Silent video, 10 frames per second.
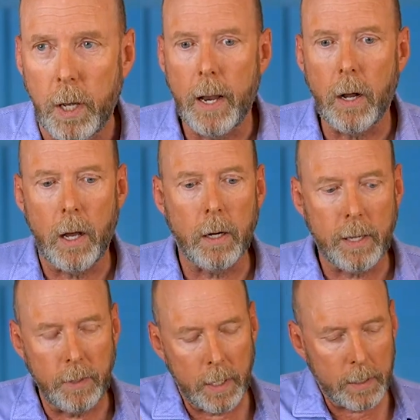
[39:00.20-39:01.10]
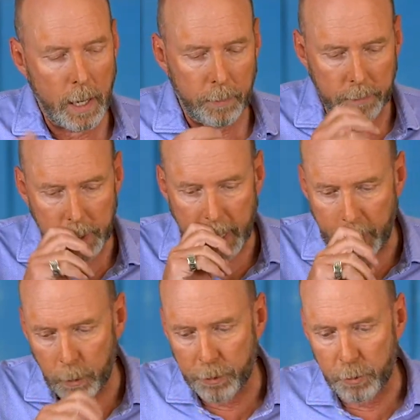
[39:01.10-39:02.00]
And I'll give you an example of this. I
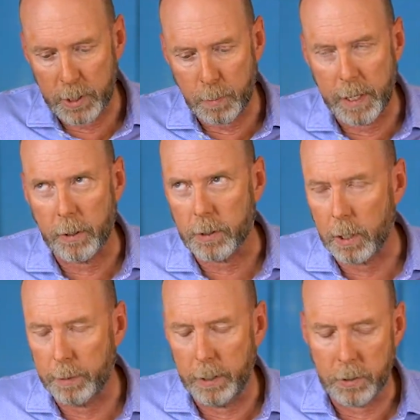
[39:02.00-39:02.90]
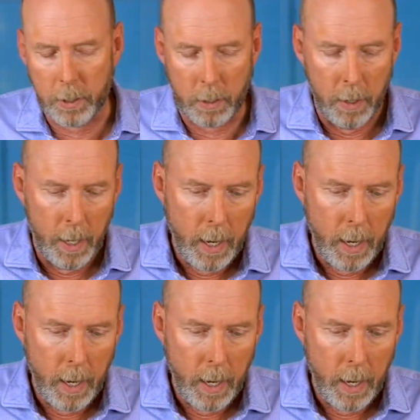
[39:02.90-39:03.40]
heard 3 speakers a couple of years ago.